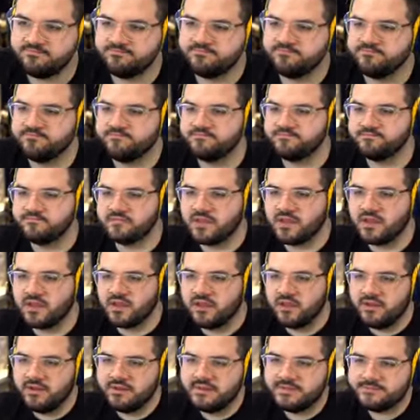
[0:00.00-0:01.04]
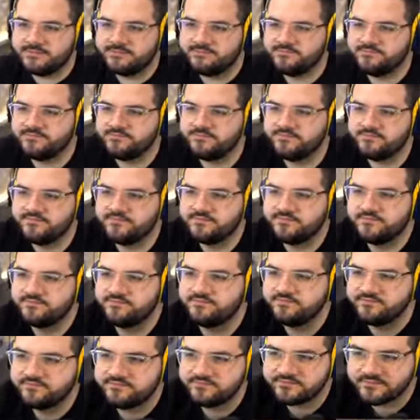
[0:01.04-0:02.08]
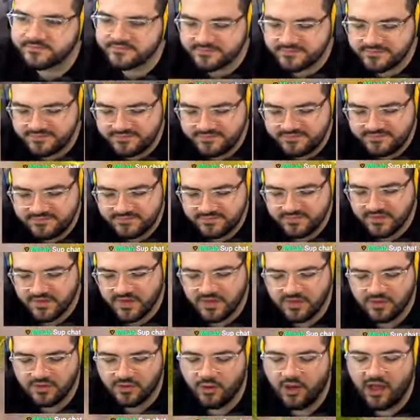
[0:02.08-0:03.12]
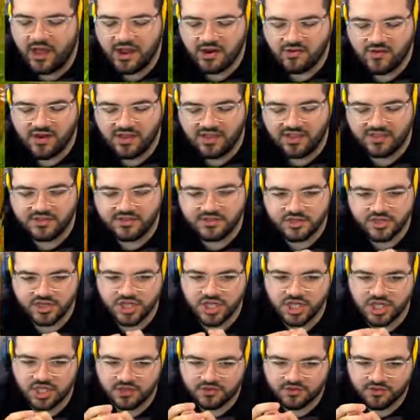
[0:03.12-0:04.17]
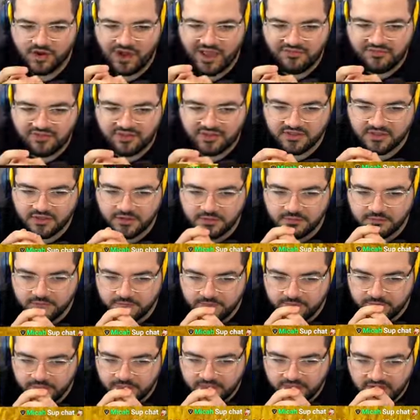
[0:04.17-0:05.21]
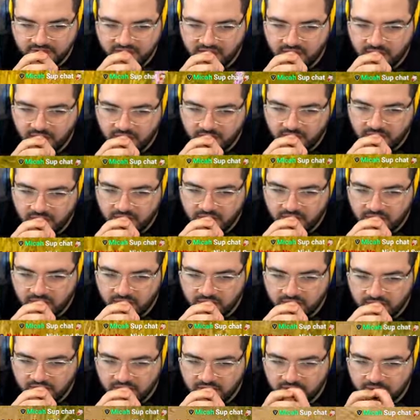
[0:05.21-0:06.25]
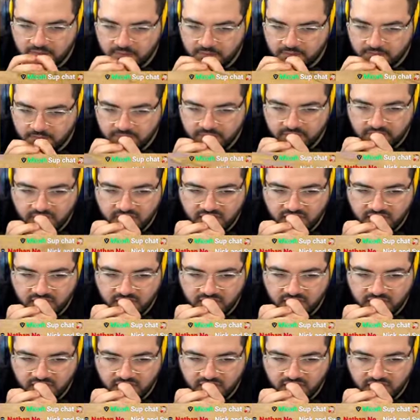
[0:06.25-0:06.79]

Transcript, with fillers: He plays I R L now. Whack. I R L has the shittiest graphics, dude. For real, worst graphics, bro.